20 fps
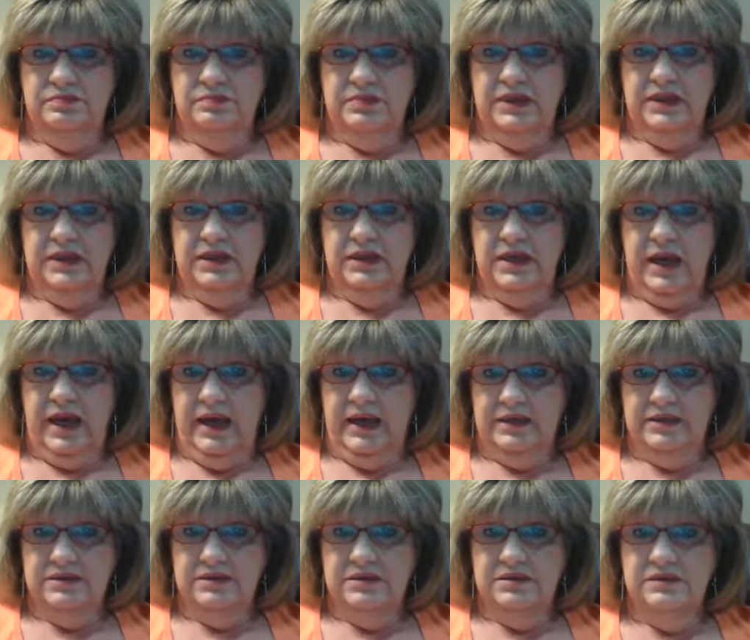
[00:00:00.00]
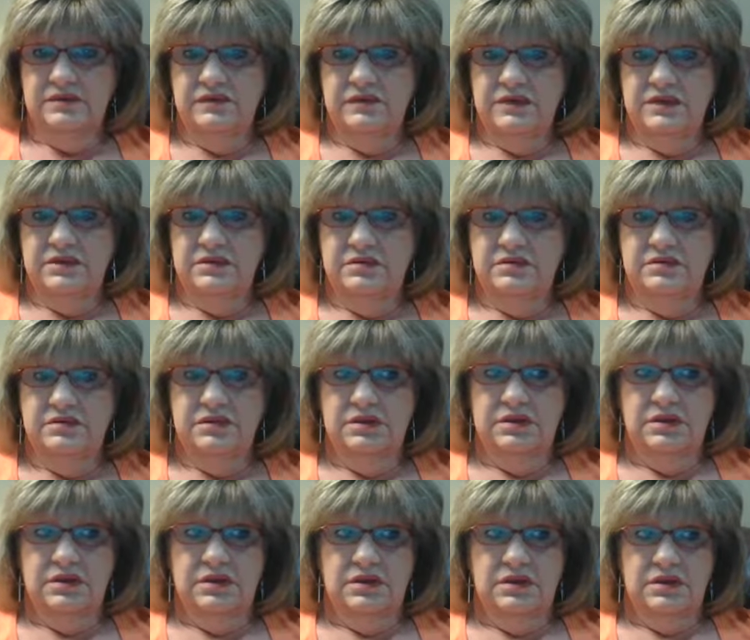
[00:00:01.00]
be active and
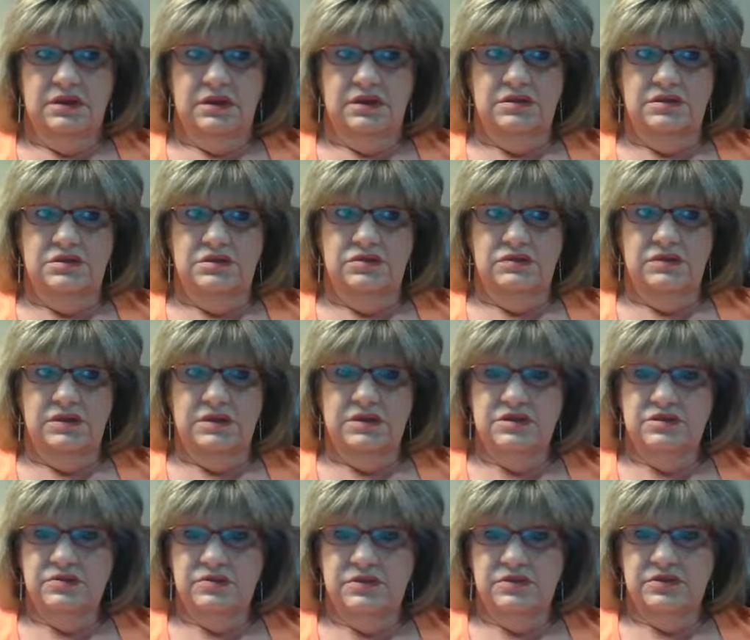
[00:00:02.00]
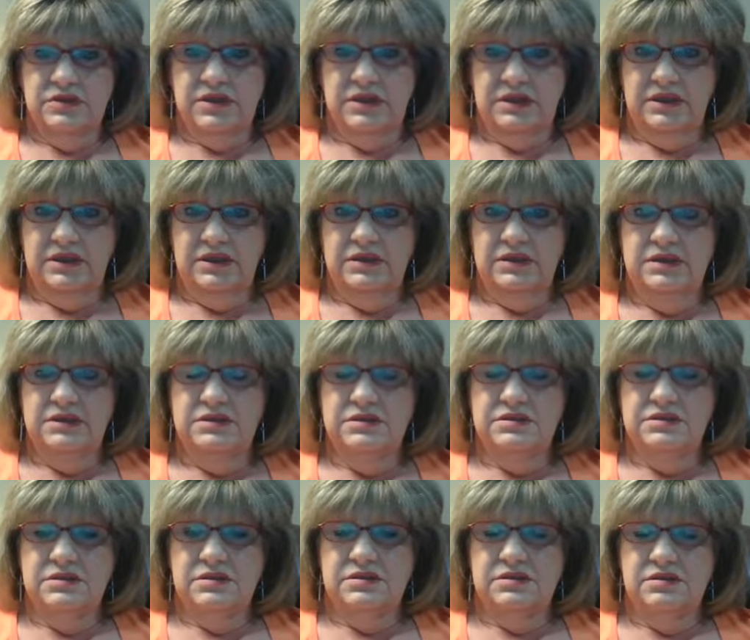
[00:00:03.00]
do things with their
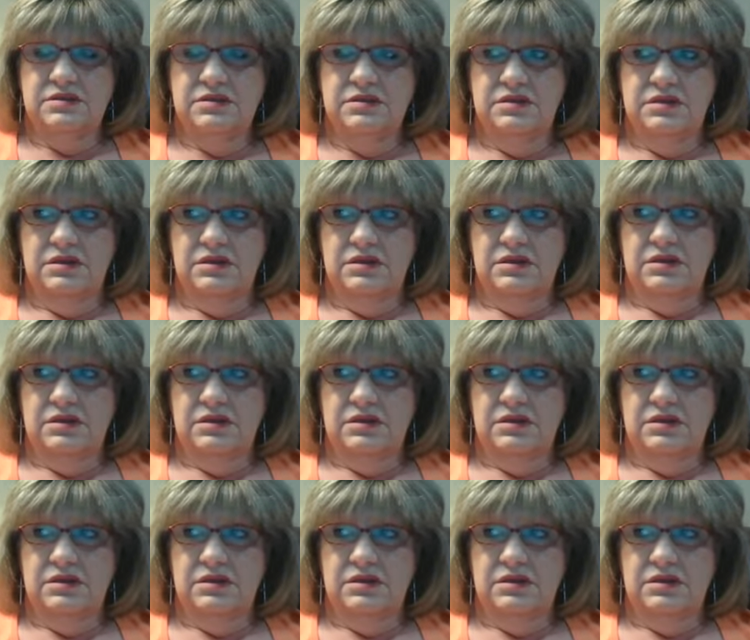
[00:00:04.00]
kids, and